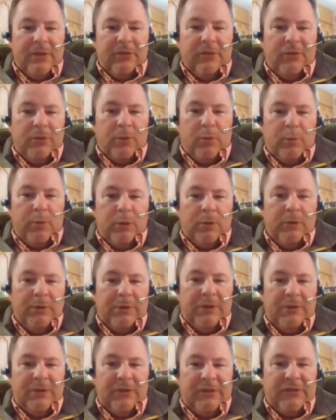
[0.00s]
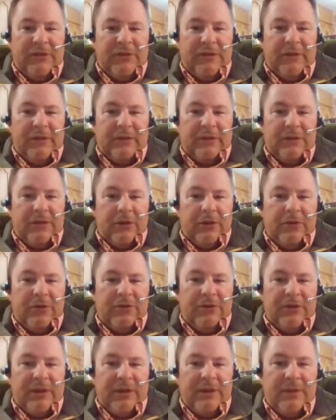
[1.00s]
So we're only going to see the dark
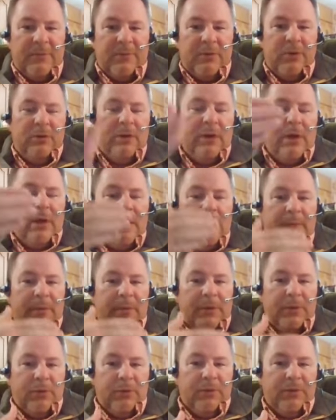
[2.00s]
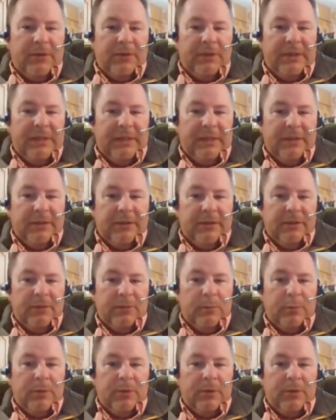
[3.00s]
side of the moon. But over here,
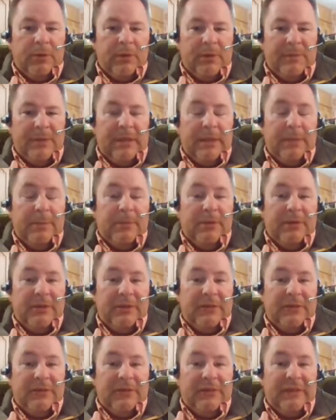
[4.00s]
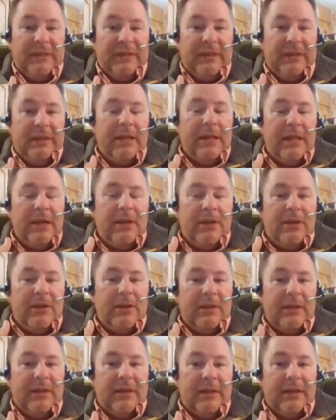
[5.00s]
we're going to be able to see
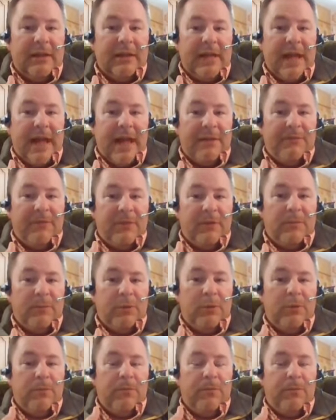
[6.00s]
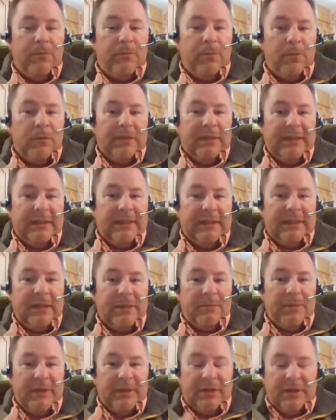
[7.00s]
the half of the moon fully lit
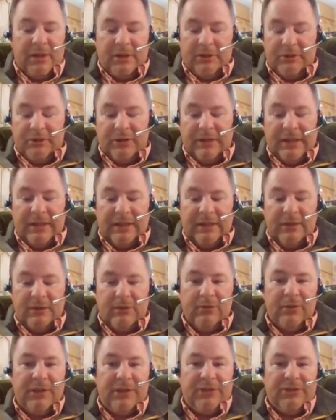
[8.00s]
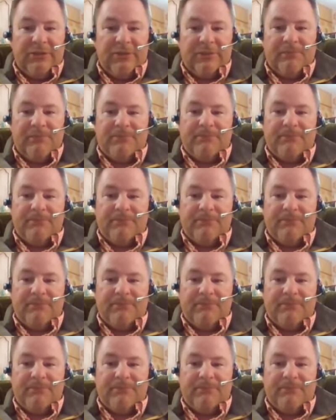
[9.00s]
up at 180 degrees.